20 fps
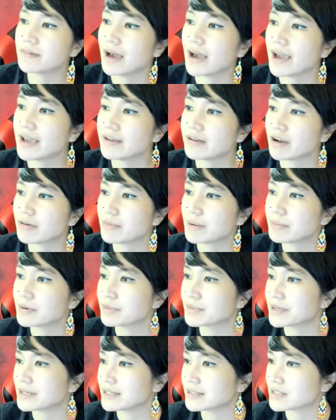I remember
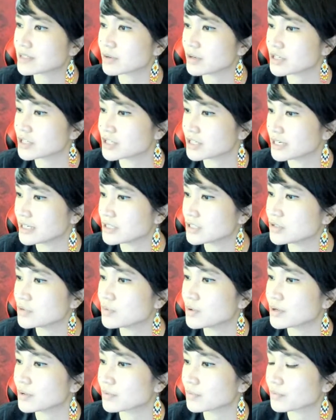reading this question. I do
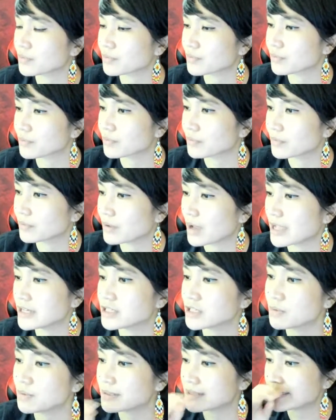want
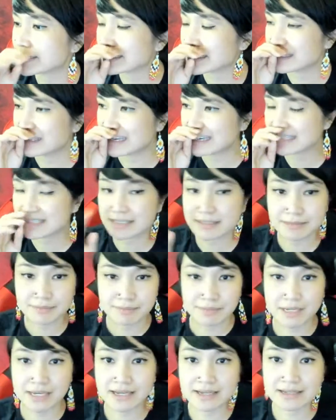to say this
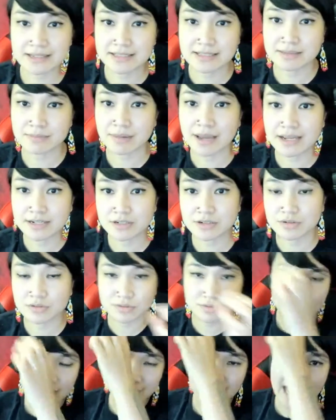because I
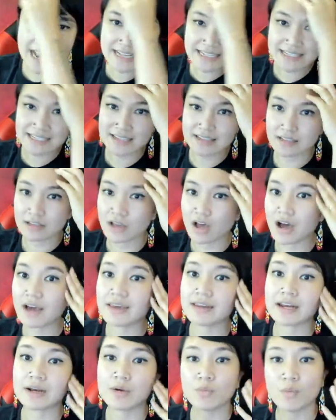do get asked this a lot
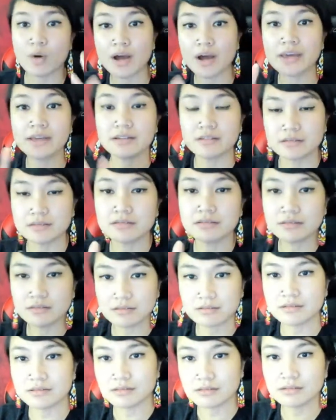and I want
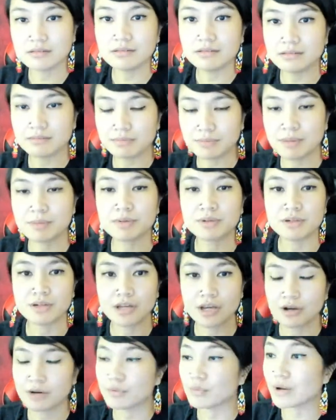people to
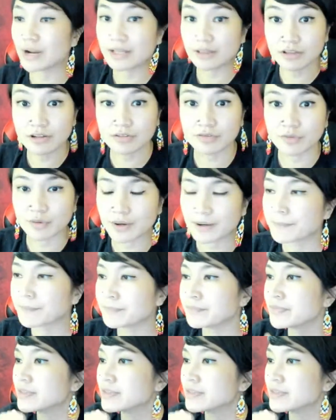know what I look for.